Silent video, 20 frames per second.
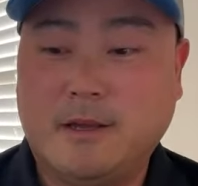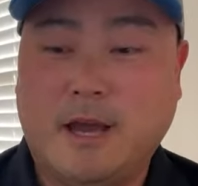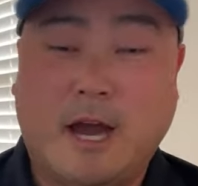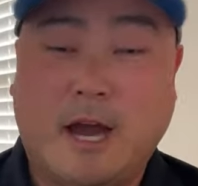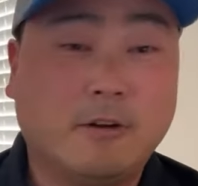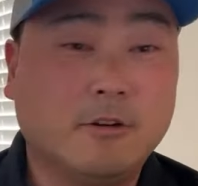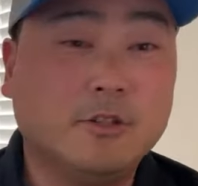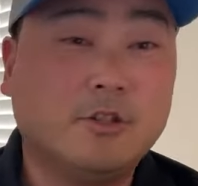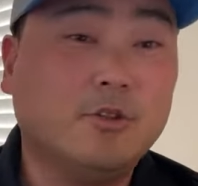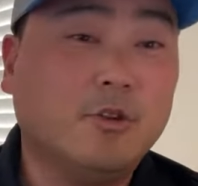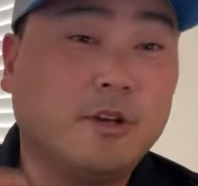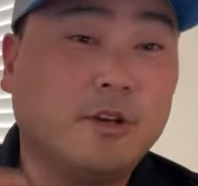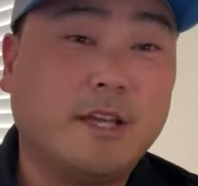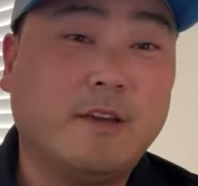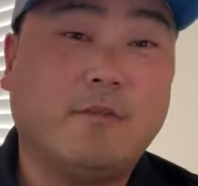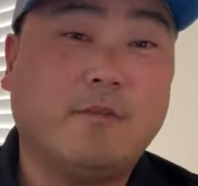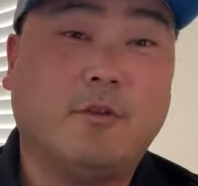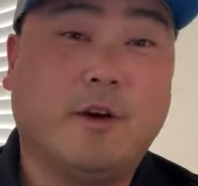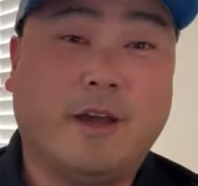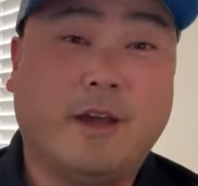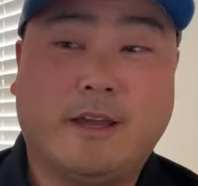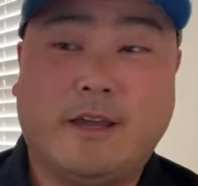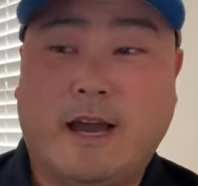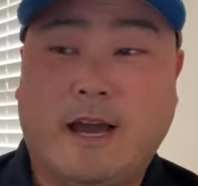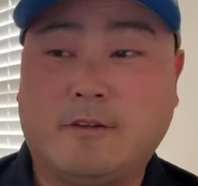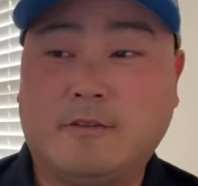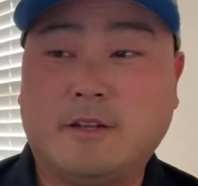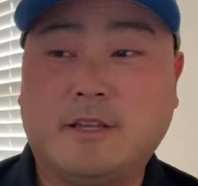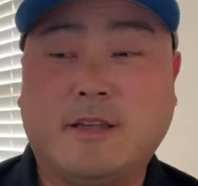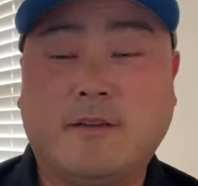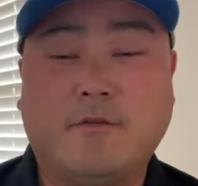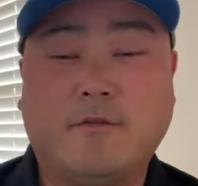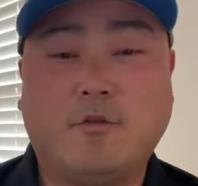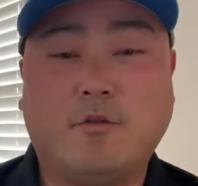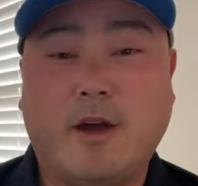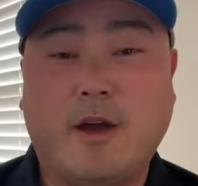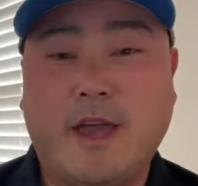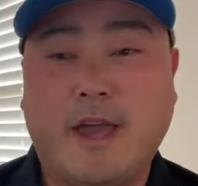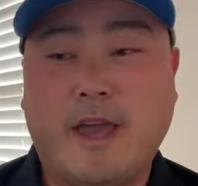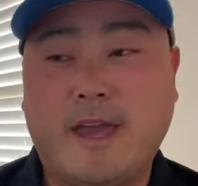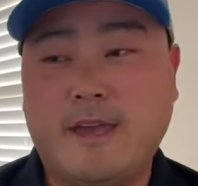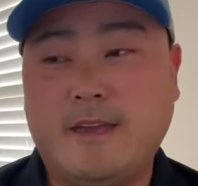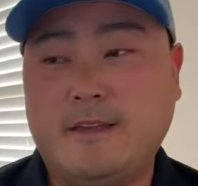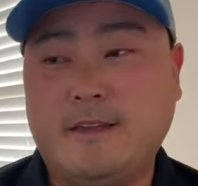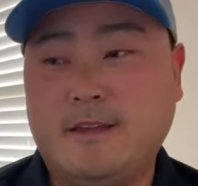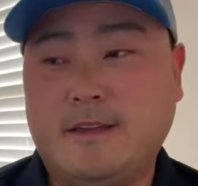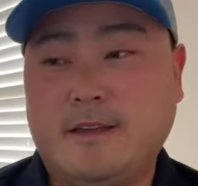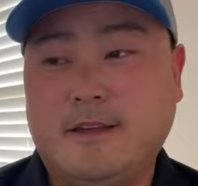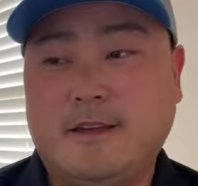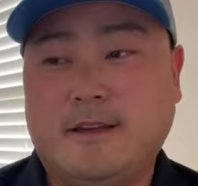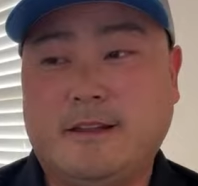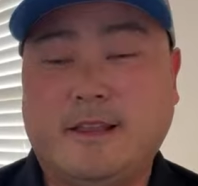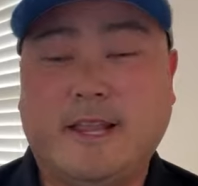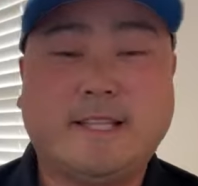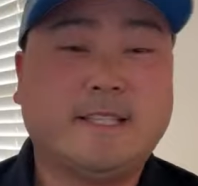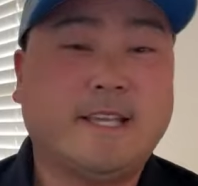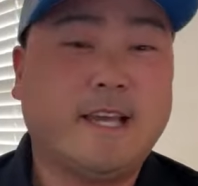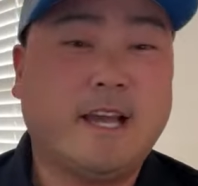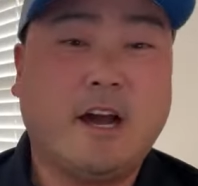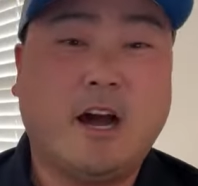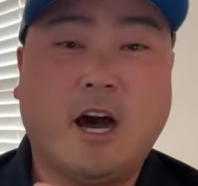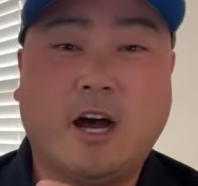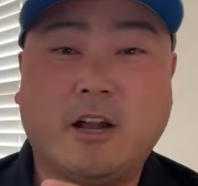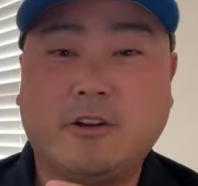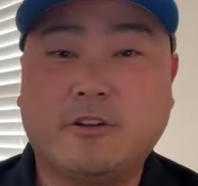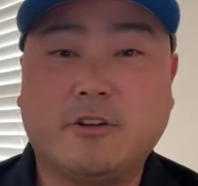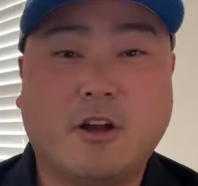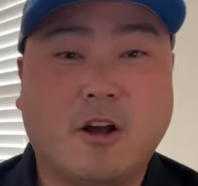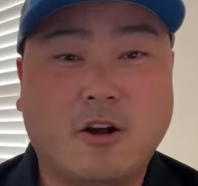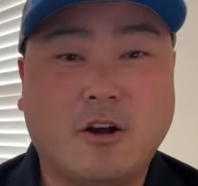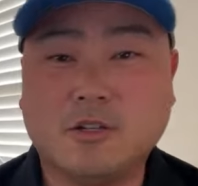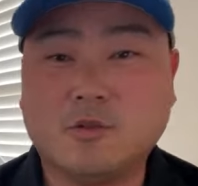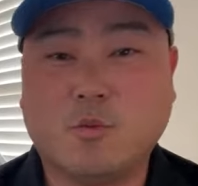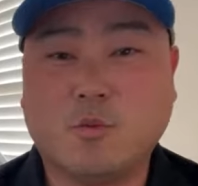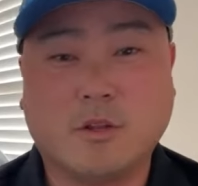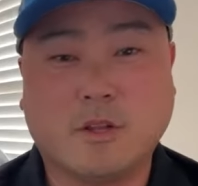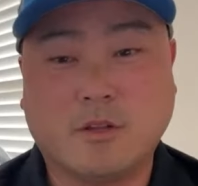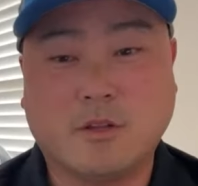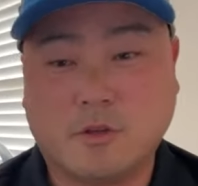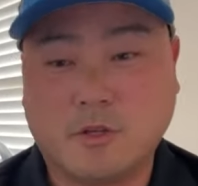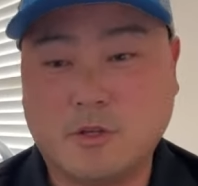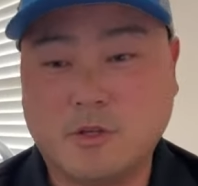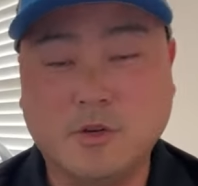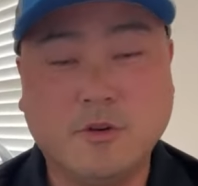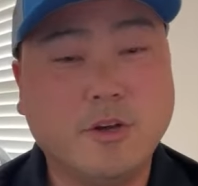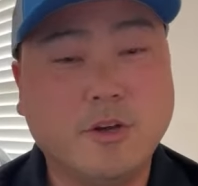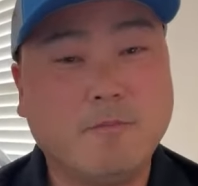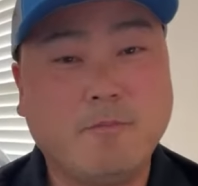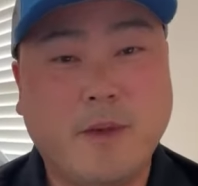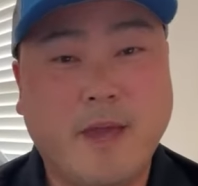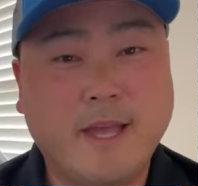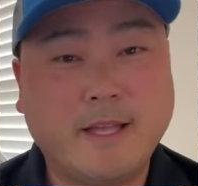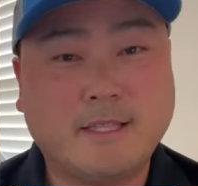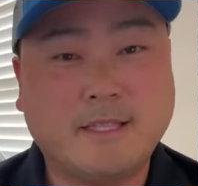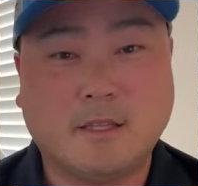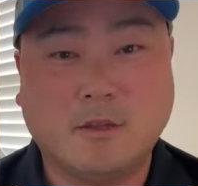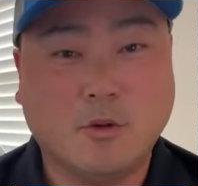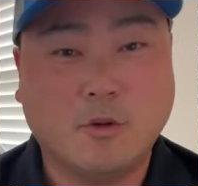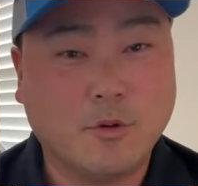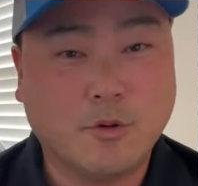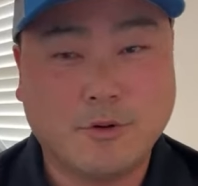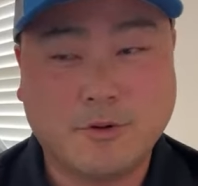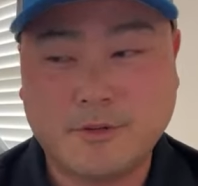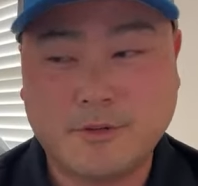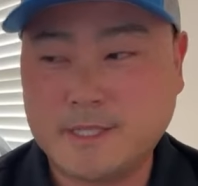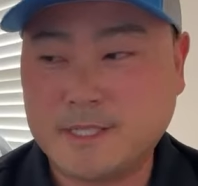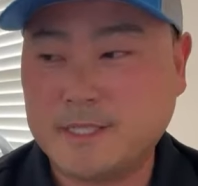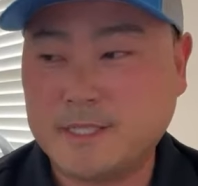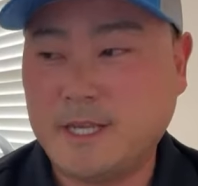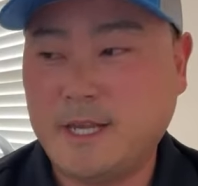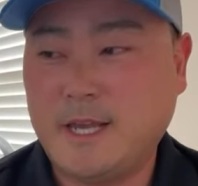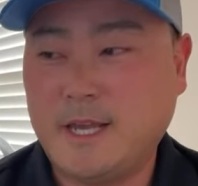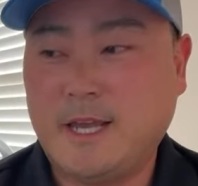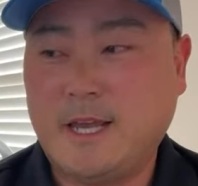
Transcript: I'm gonna do a giveaway. I'm gonna give away, let's say $100 worth of Googan Baits lures.